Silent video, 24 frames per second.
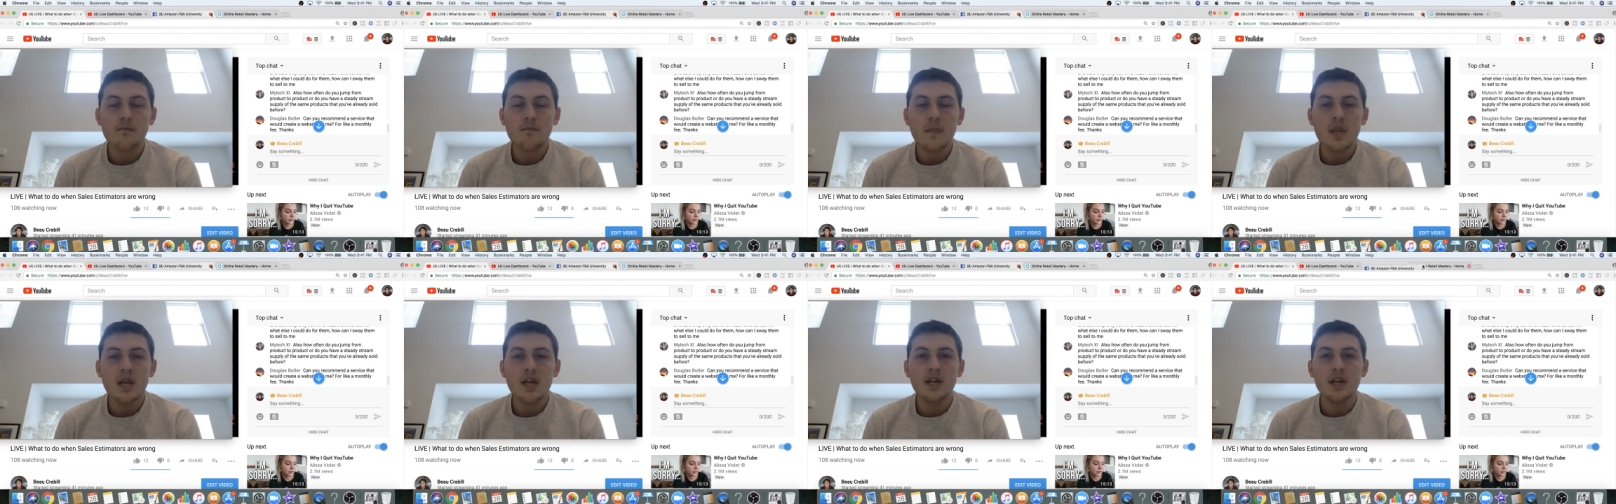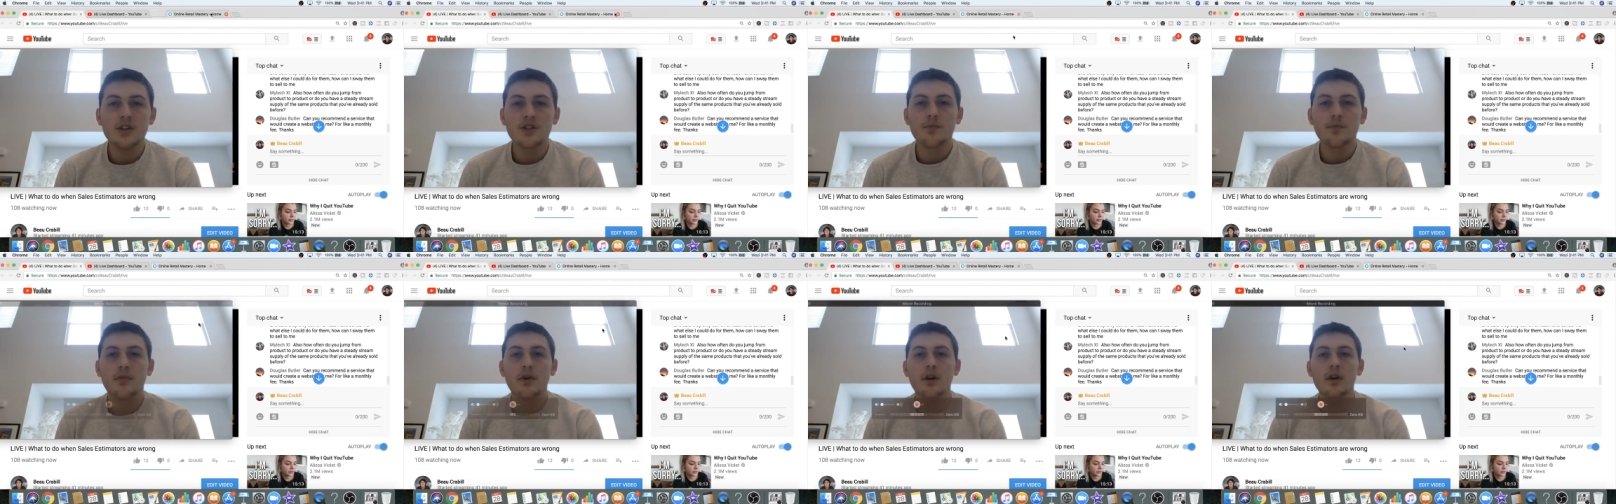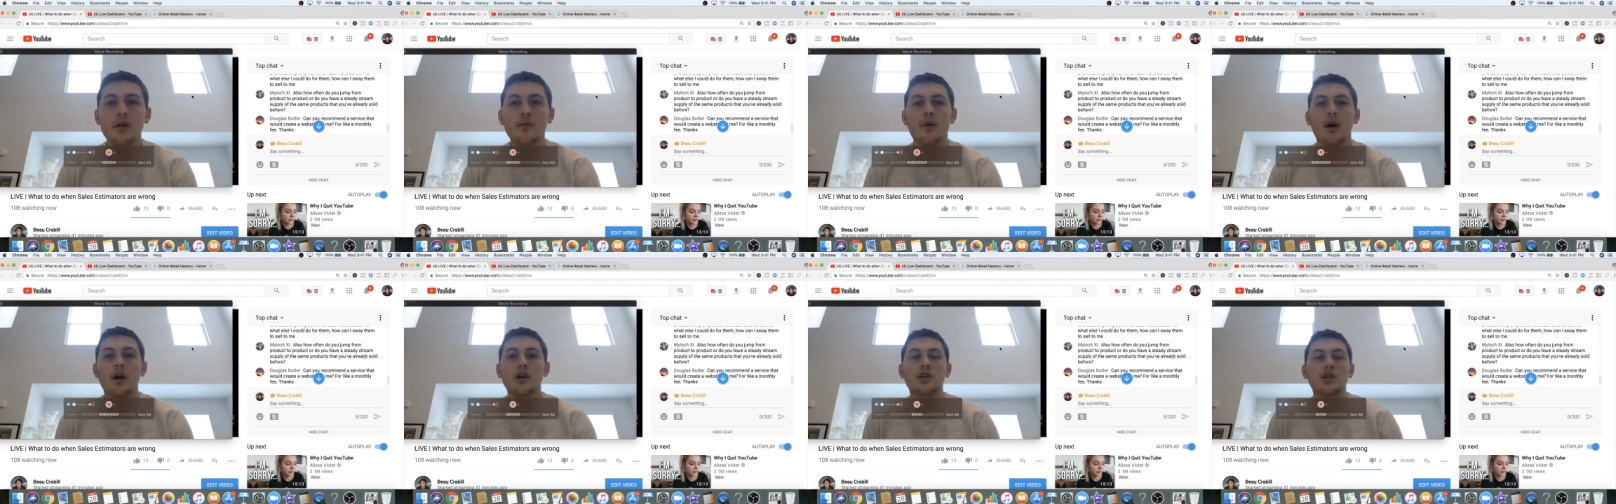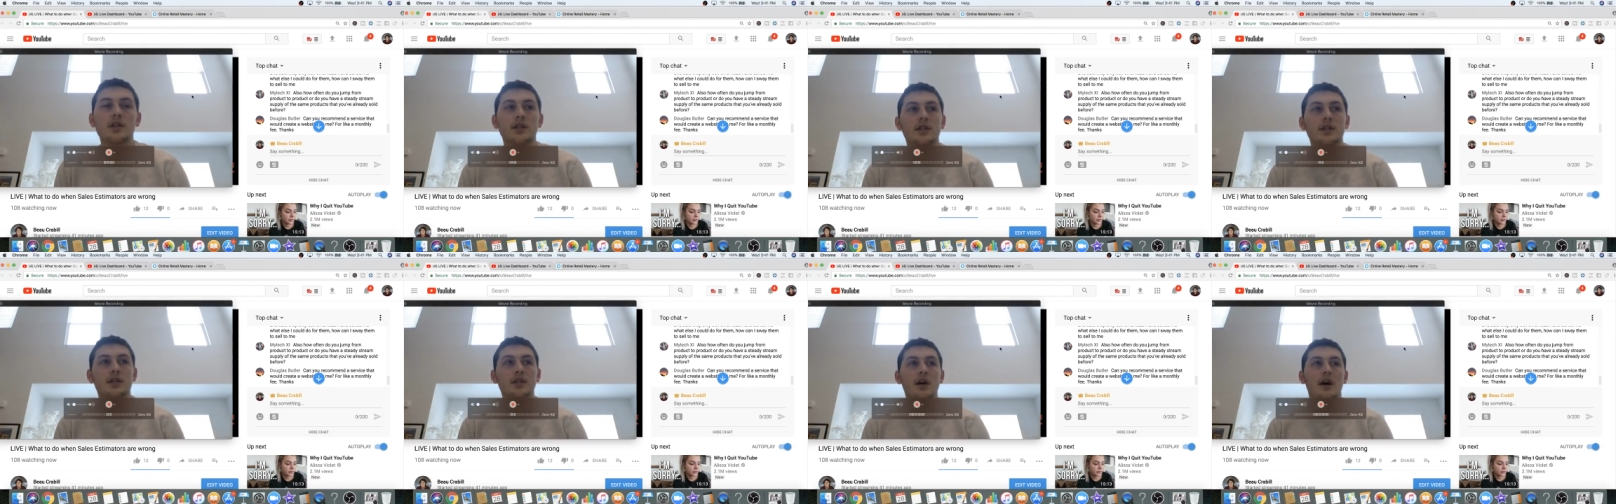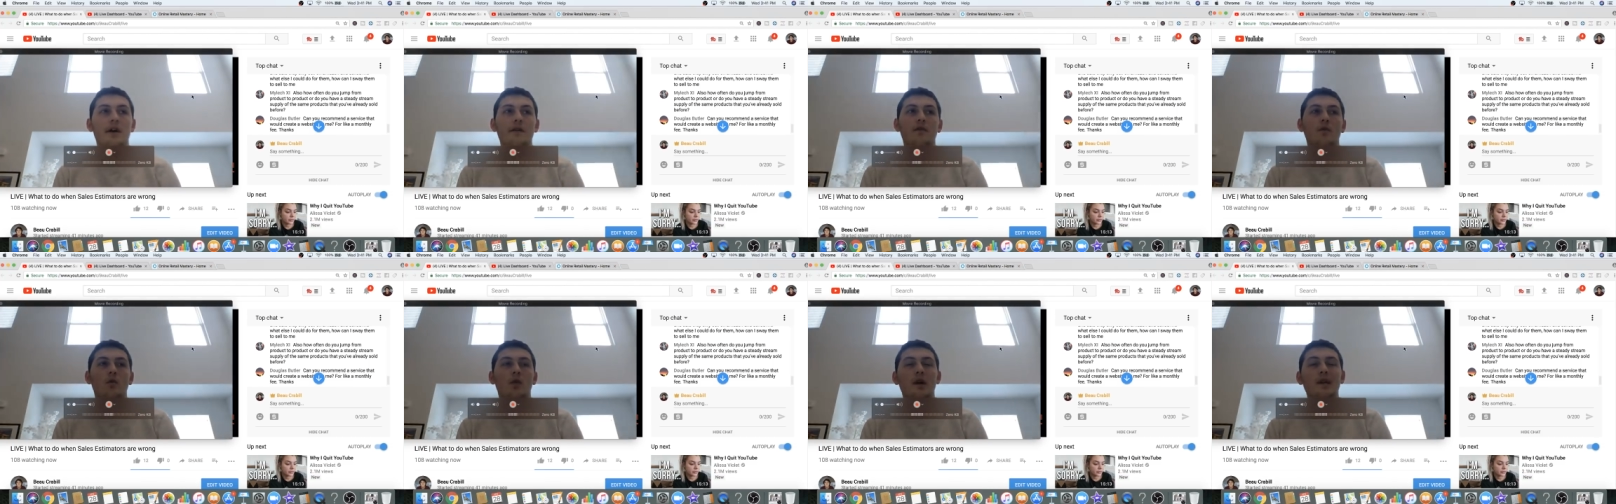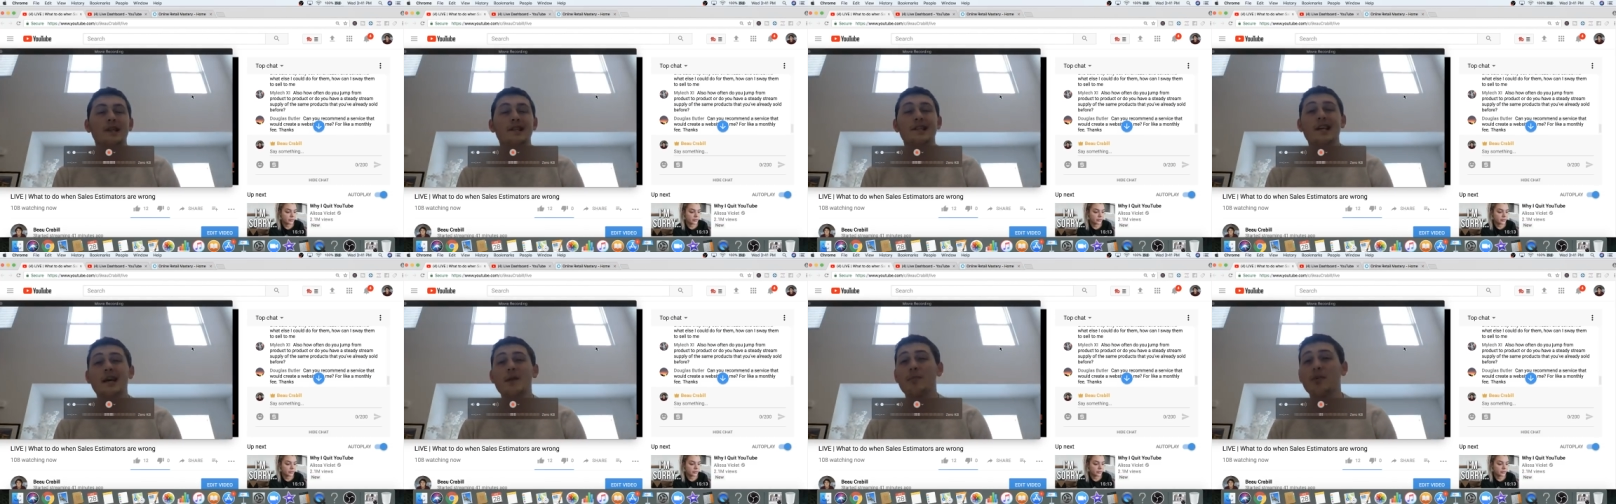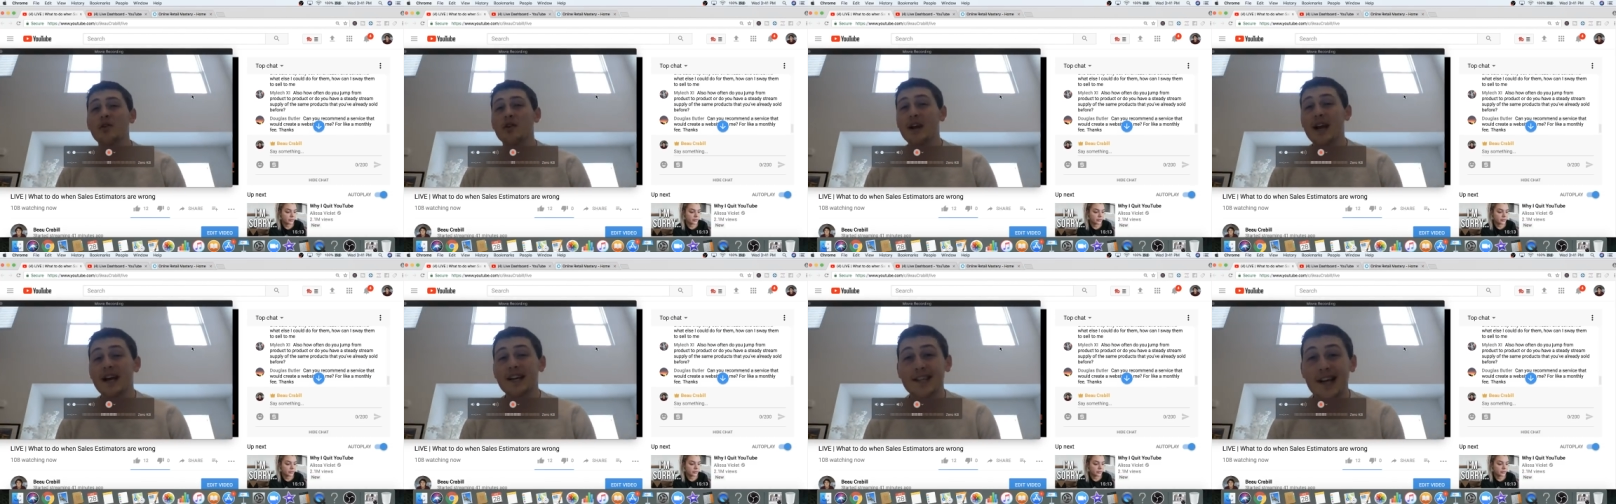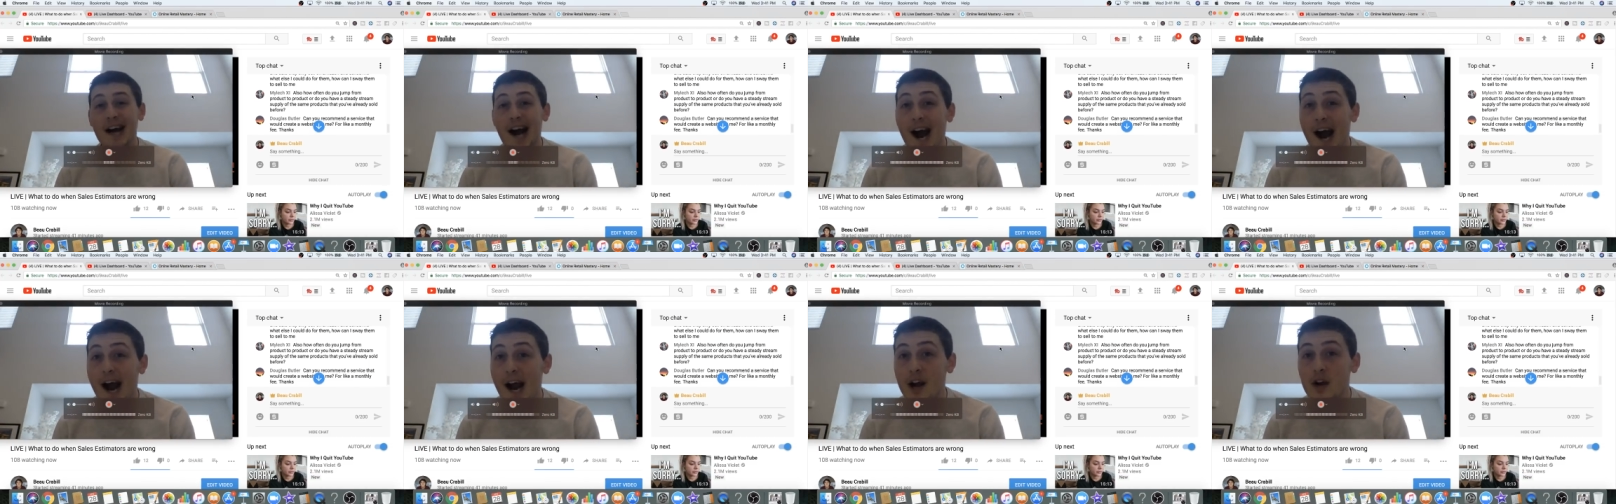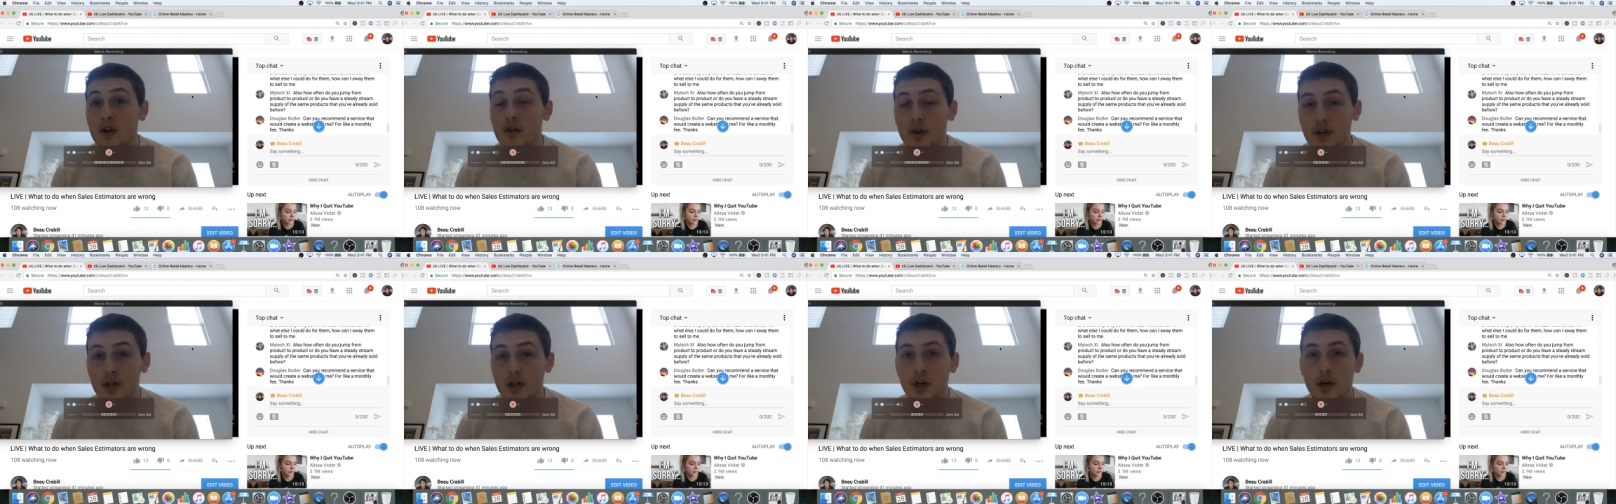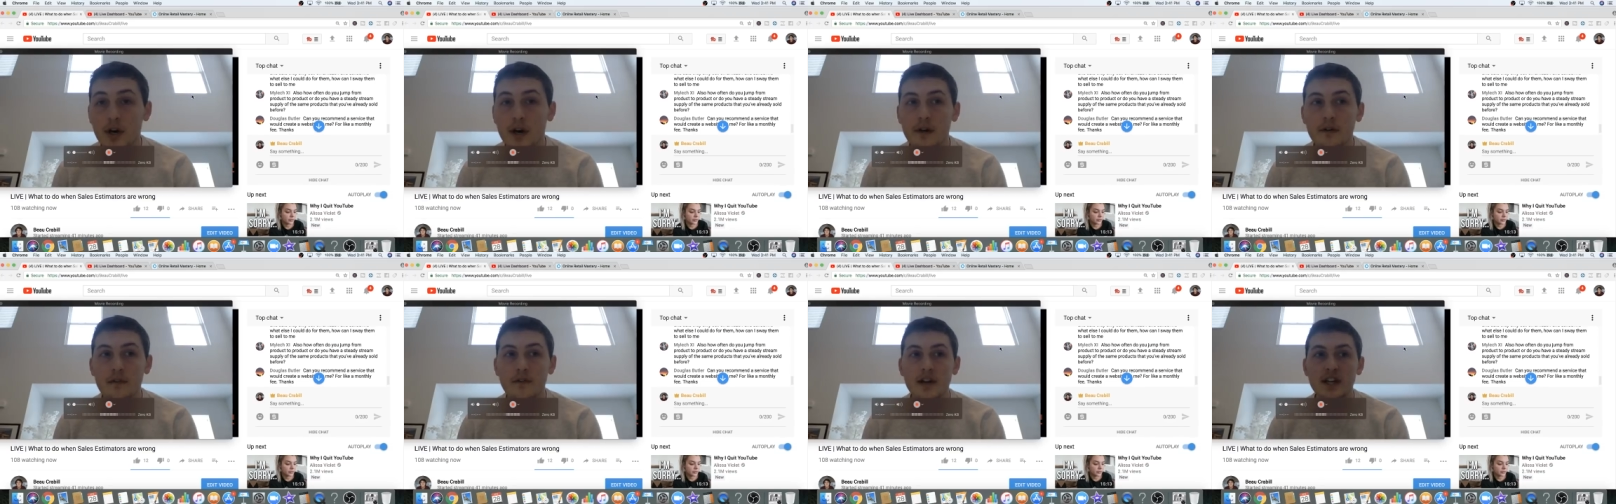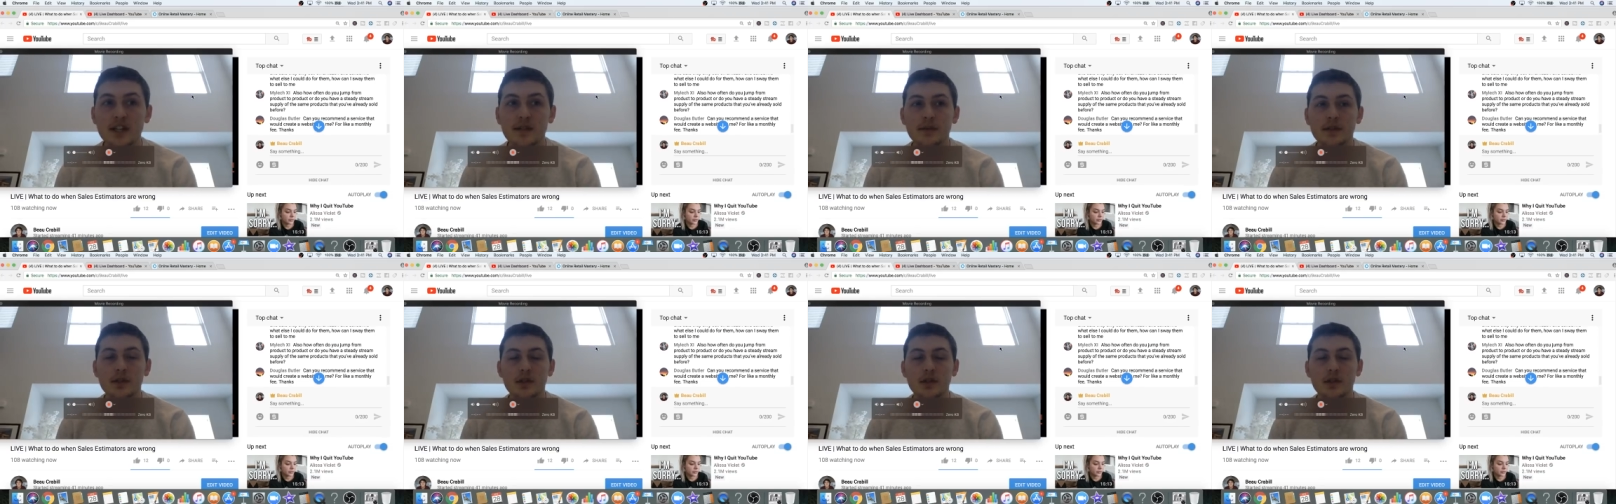is pretty much stuff where it typically has higher return on investment.